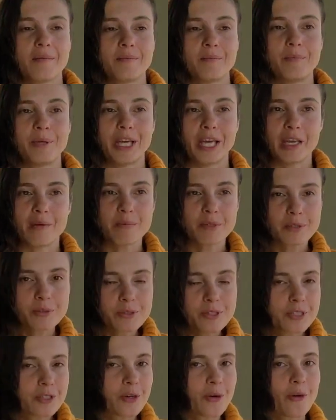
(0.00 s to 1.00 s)
be able to
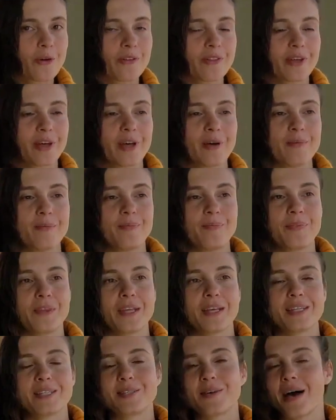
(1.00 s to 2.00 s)
store them
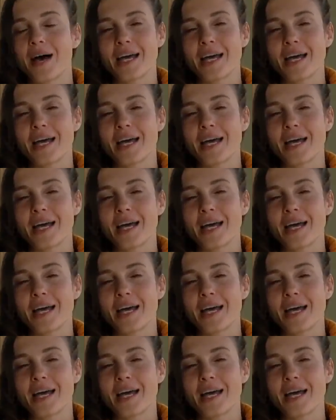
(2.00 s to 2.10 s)
so